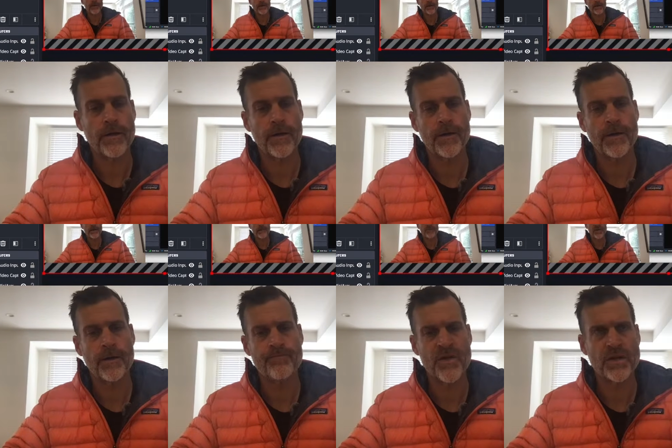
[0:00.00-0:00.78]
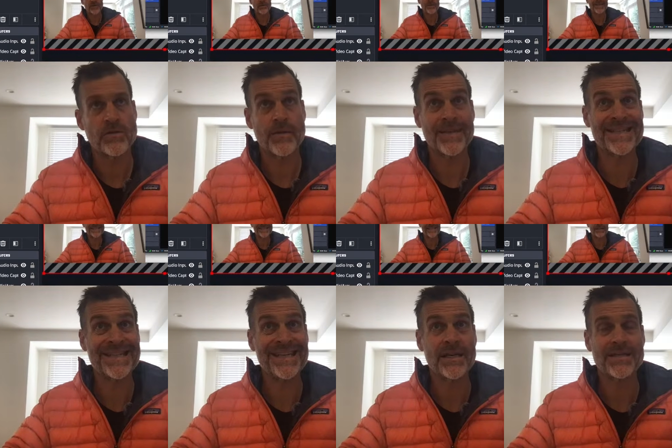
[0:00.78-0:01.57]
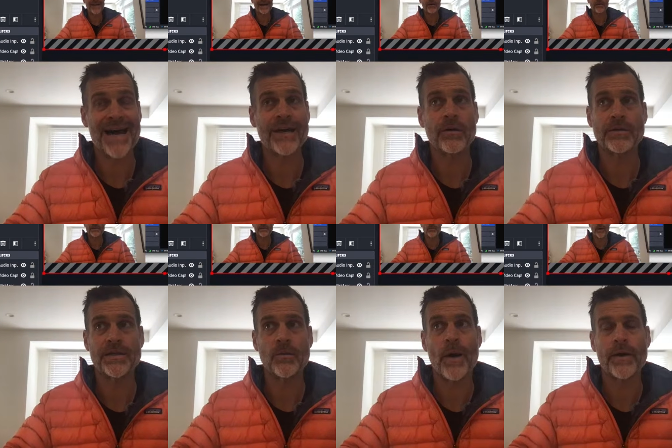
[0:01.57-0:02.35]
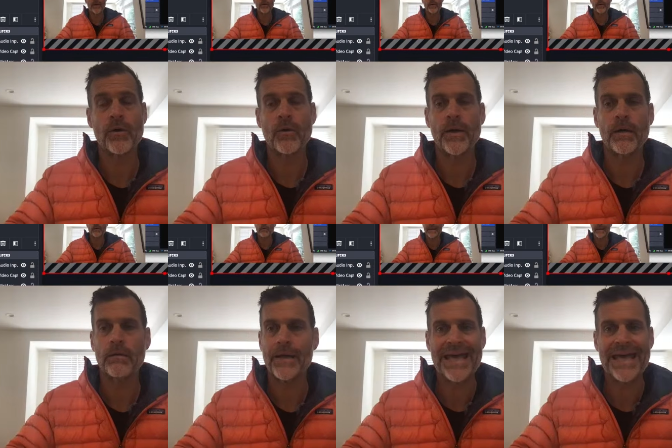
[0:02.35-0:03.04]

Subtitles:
I tried the Dial, DYOL.